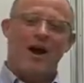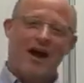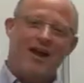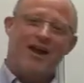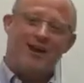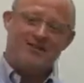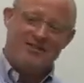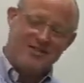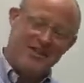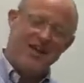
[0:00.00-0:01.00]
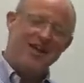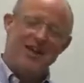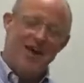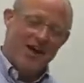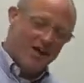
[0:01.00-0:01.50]
And it is
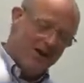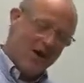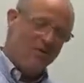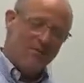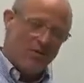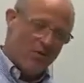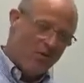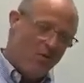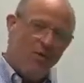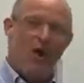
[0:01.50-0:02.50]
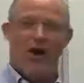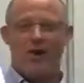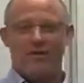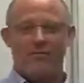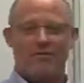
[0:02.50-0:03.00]
the number
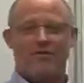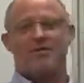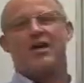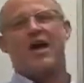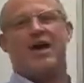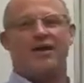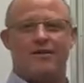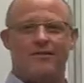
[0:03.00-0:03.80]
one mistake.